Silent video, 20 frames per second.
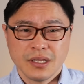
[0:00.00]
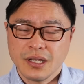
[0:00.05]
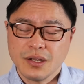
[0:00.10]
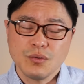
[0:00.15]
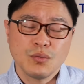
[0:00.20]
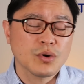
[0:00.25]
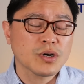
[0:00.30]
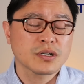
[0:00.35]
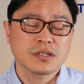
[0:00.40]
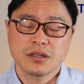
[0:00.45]

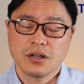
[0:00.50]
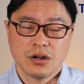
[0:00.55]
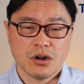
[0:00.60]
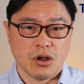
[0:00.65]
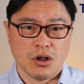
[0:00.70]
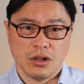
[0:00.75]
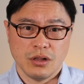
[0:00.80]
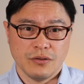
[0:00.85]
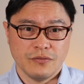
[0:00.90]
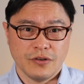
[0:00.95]
It works on
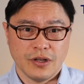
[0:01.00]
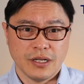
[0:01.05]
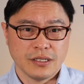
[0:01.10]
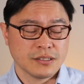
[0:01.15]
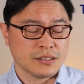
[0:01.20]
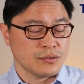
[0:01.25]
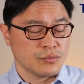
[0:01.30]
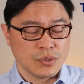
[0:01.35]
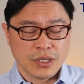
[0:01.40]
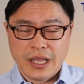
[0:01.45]
all of
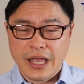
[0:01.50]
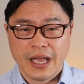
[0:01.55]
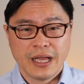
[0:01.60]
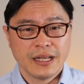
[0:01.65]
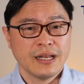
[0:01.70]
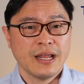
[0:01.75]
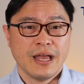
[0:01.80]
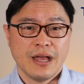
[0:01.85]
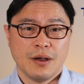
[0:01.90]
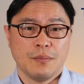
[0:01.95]
us. We
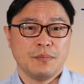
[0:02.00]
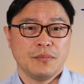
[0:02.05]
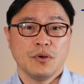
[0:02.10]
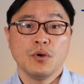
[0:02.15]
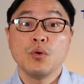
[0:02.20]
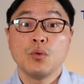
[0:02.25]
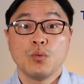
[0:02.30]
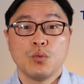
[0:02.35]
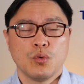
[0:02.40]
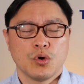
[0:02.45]
can't help it.
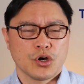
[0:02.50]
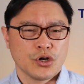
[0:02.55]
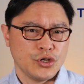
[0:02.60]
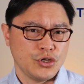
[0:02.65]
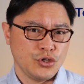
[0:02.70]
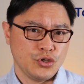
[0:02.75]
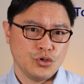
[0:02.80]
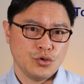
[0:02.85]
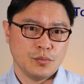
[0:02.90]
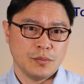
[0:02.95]
We're
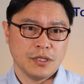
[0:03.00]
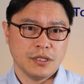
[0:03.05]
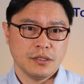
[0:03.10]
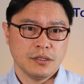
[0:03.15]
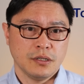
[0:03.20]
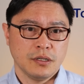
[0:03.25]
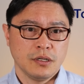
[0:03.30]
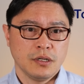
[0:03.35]
human.